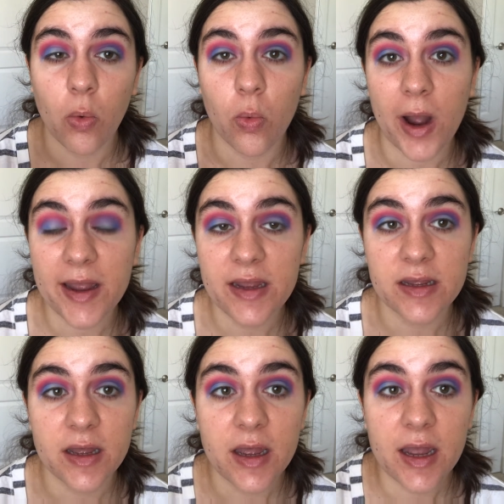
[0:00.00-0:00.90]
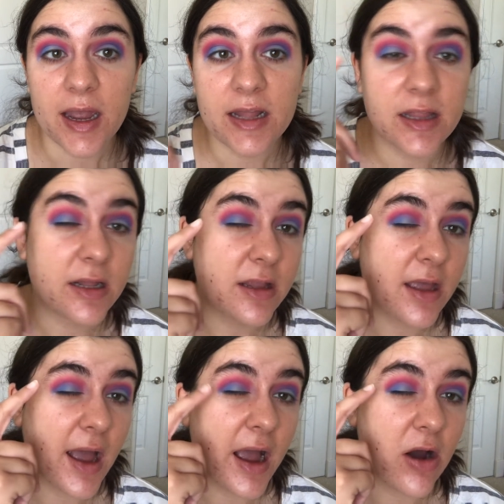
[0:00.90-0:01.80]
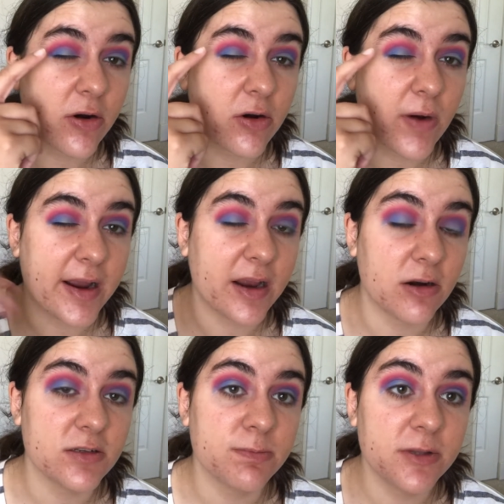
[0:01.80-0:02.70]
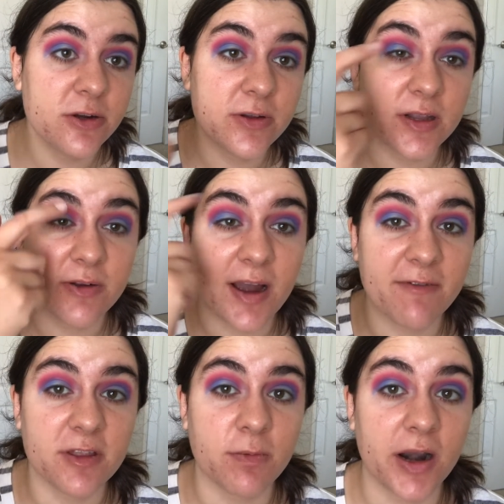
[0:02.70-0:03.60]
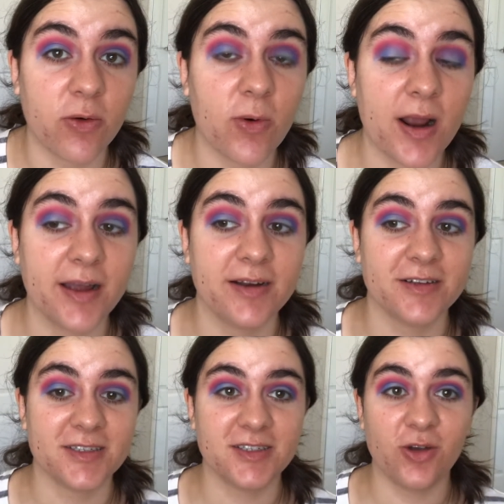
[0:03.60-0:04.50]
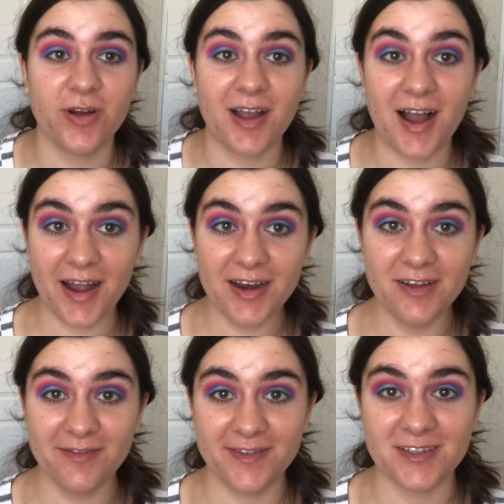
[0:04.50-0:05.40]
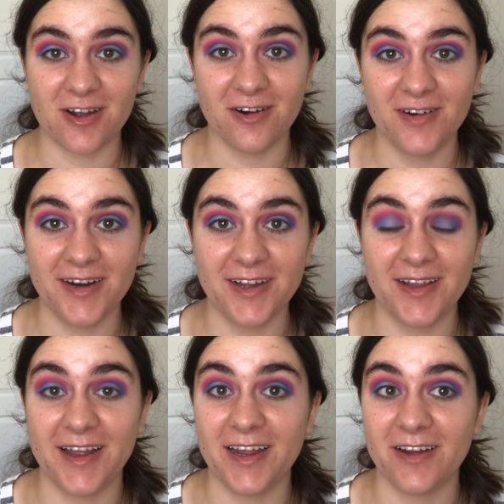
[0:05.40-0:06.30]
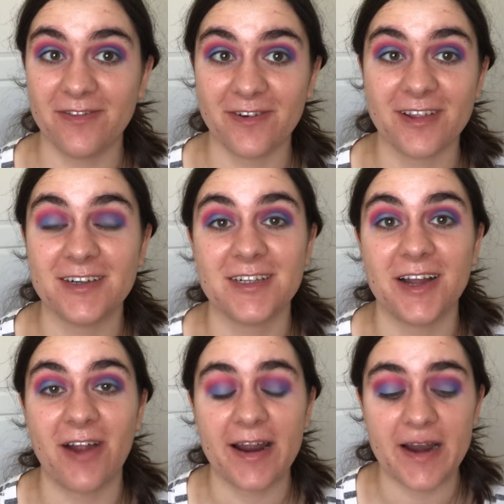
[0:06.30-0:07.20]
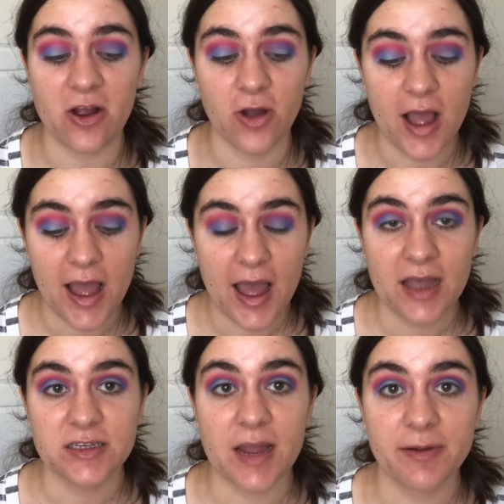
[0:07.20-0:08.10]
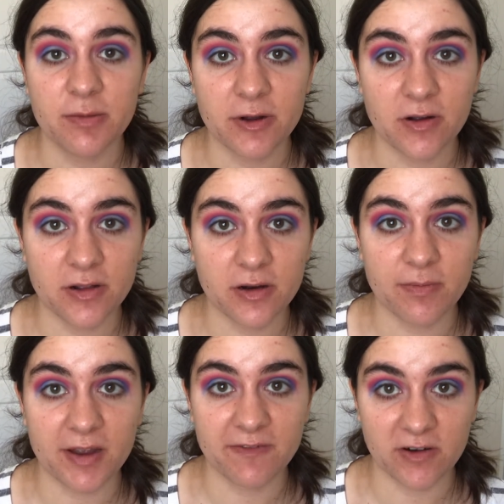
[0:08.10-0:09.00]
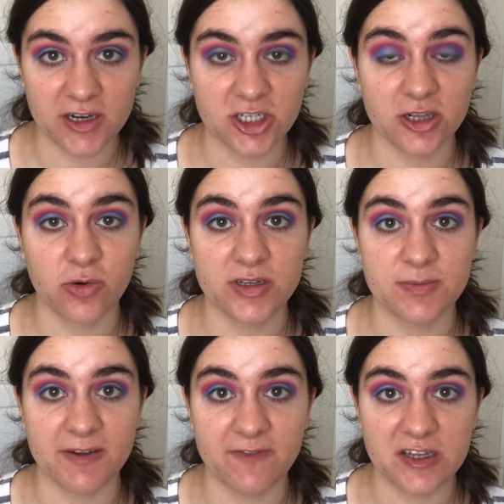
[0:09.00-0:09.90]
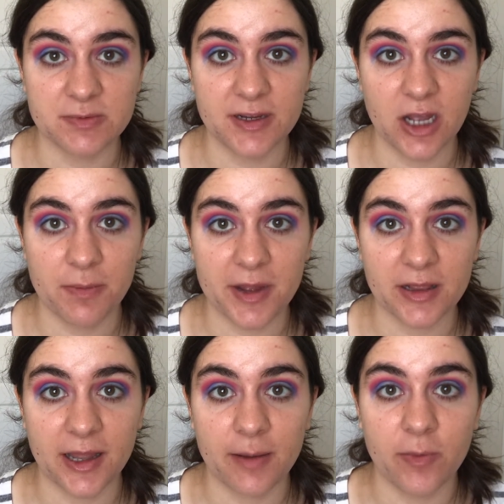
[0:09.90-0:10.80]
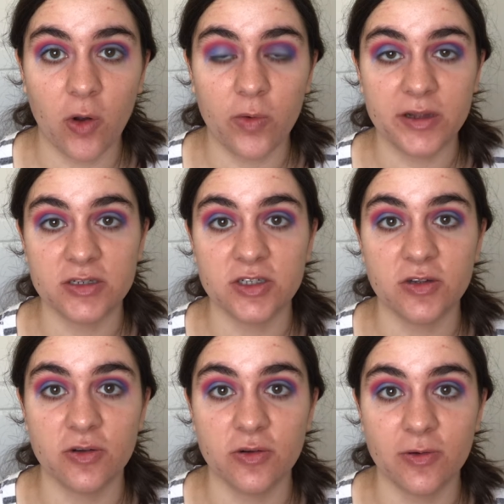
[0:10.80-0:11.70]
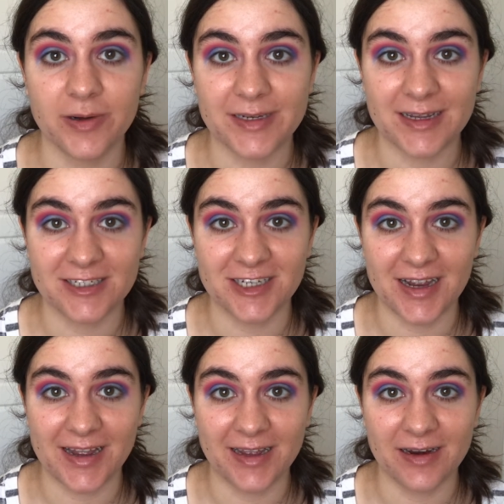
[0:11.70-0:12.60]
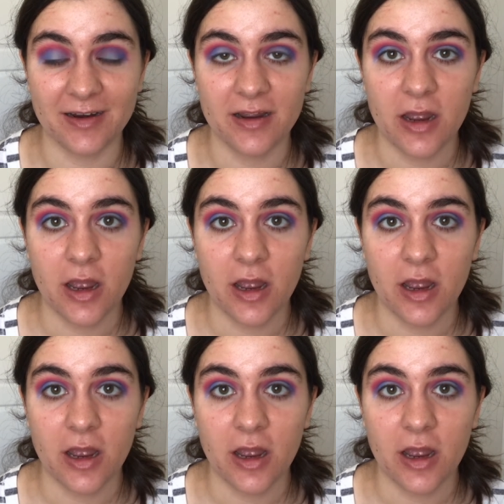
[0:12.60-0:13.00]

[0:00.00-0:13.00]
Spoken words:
white and then the outer right here is blue, then you have the bright red, so it kind of is already like 4th of July right now. I'm going to put on my foundation, the rest of my face makeup, and then I'm going to touch in